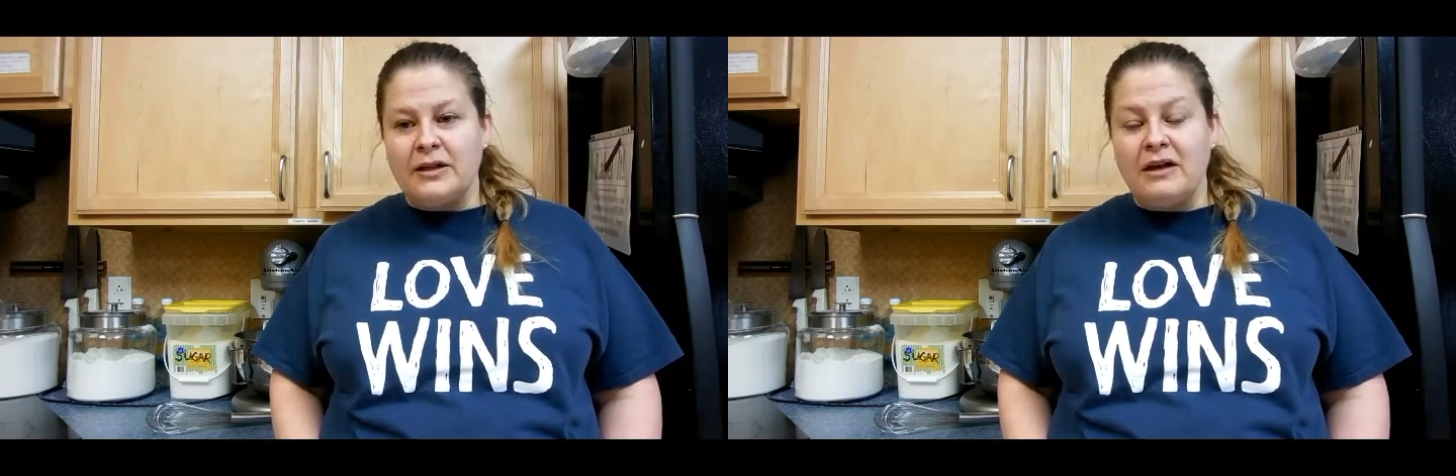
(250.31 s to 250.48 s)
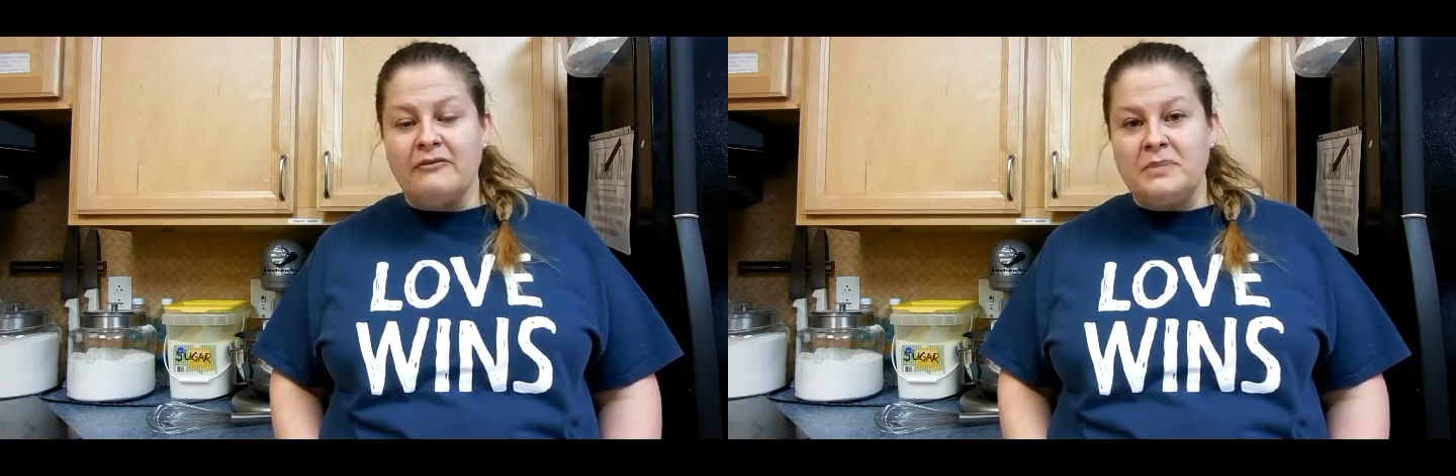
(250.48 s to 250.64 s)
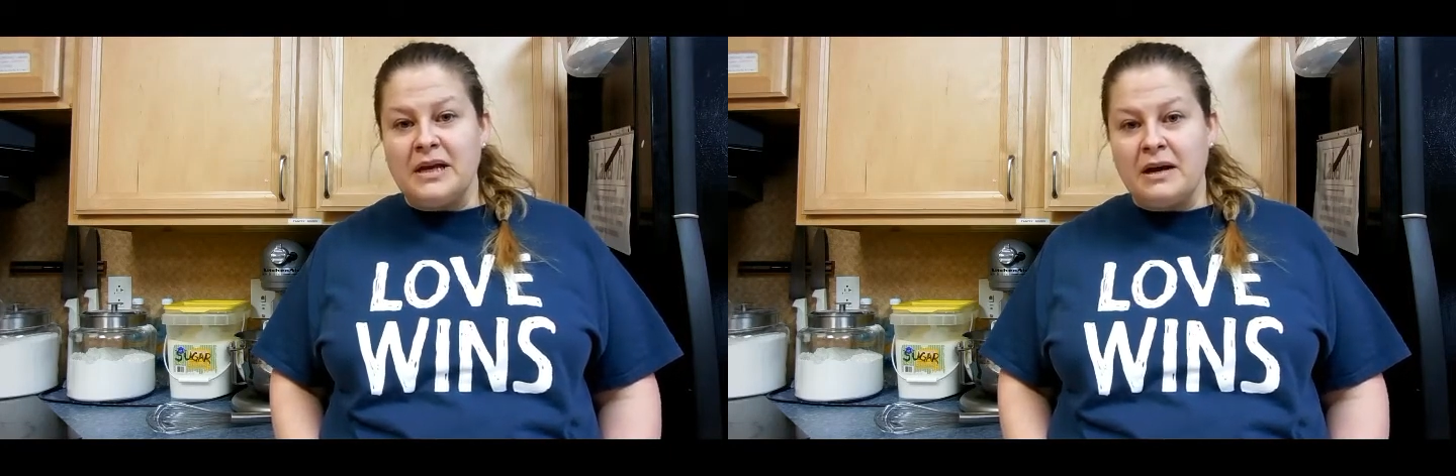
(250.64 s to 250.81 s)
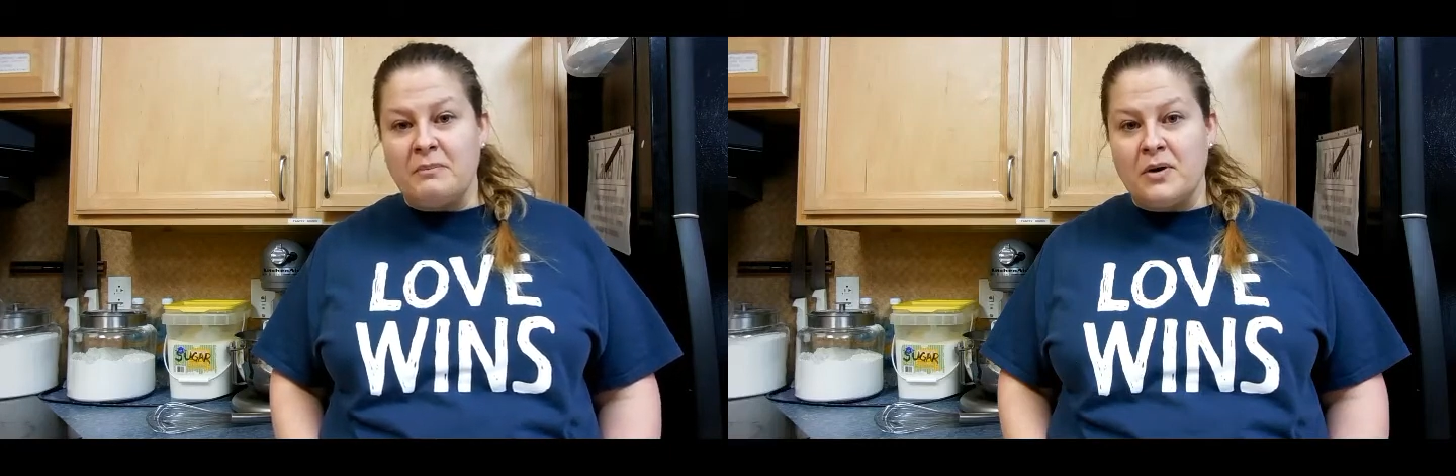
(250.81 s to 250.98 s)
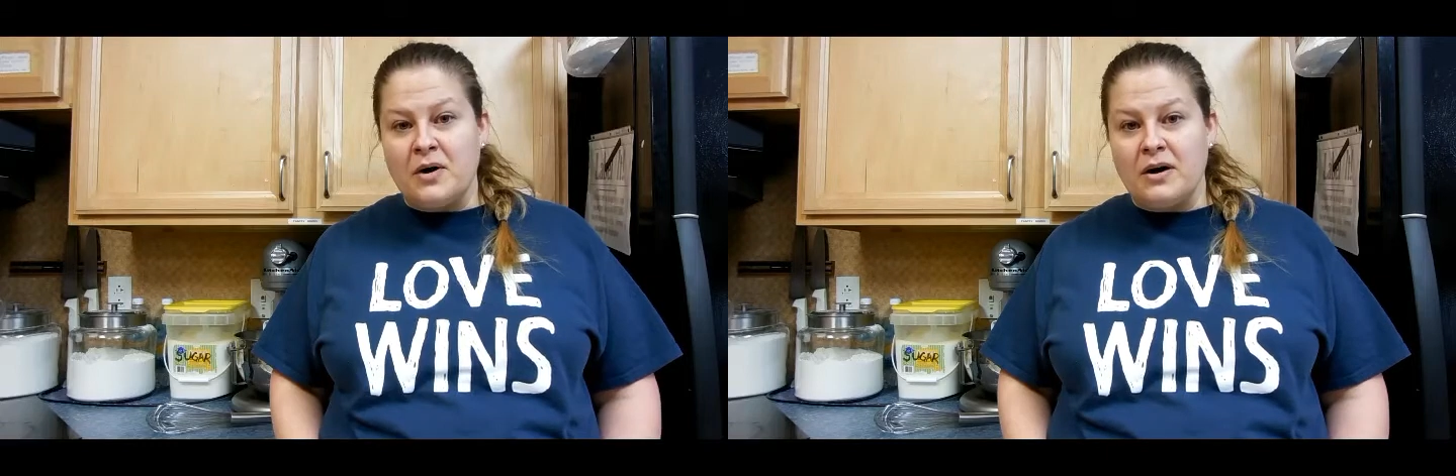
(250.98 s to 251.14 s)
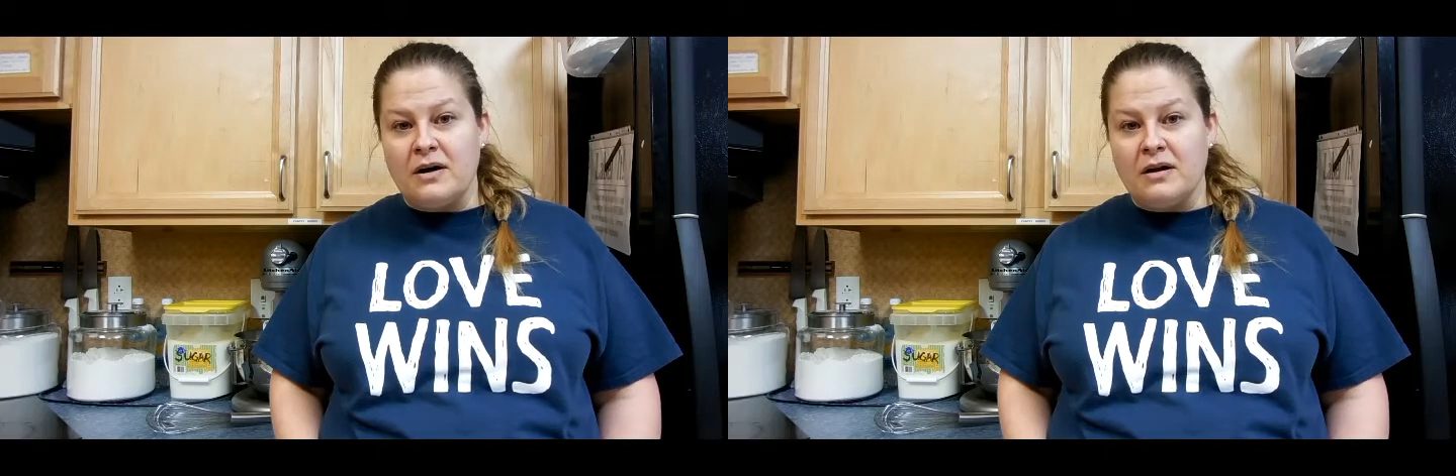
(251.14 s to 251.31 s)
love being a
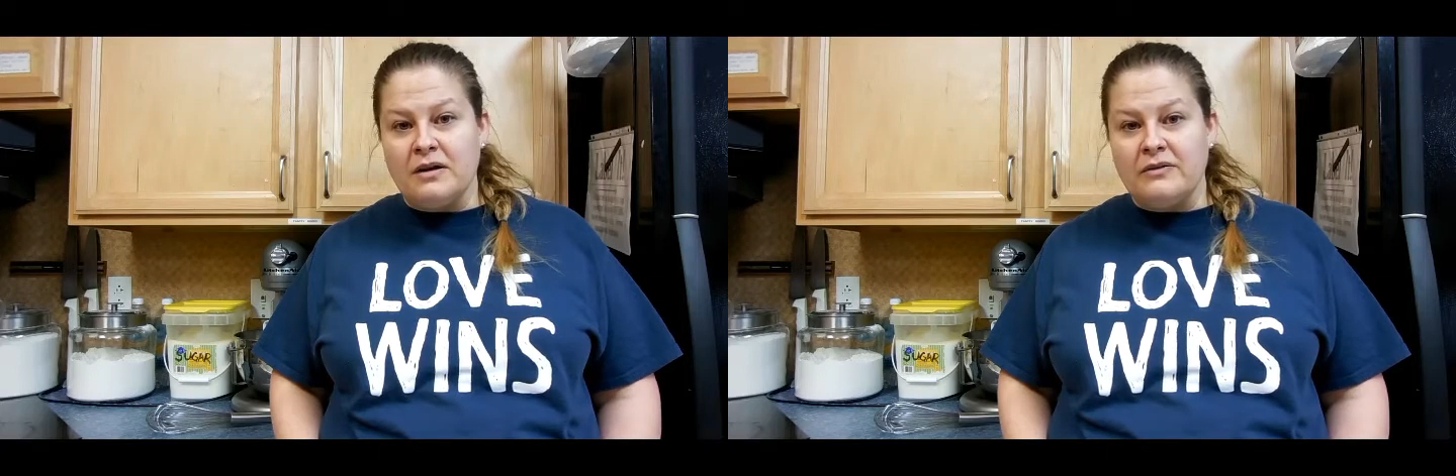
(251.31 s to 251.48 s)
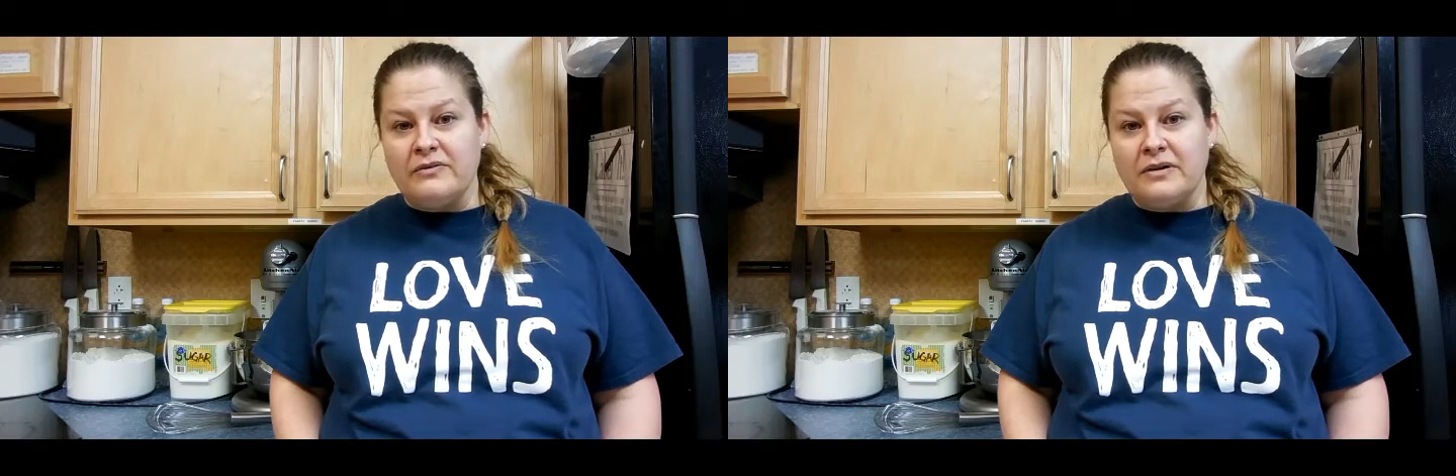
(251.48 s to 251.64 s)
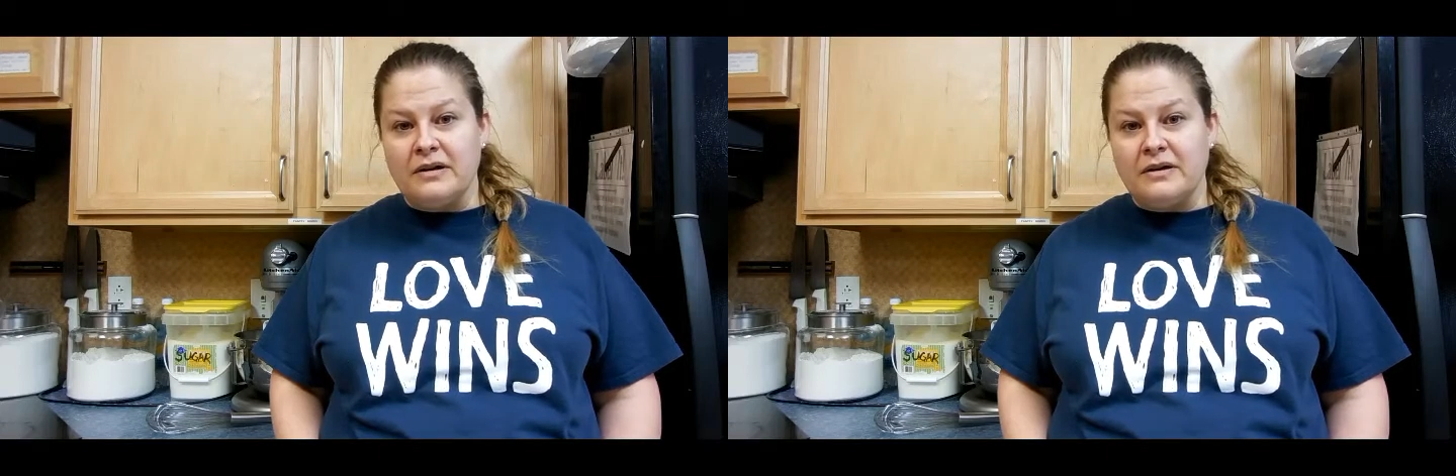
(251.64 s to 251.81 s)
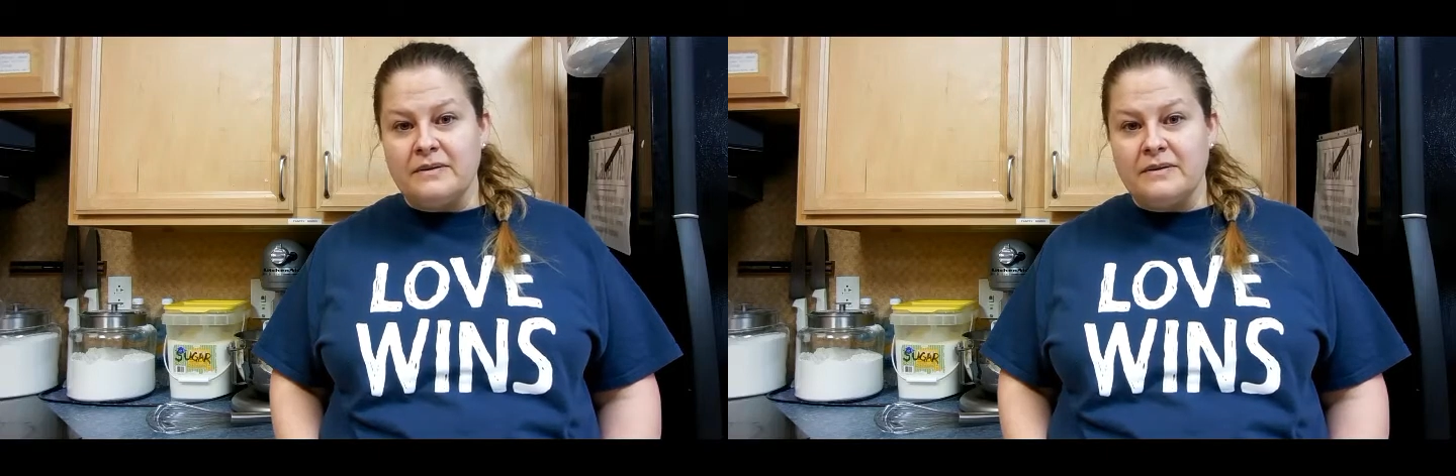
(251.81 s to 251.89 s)
part of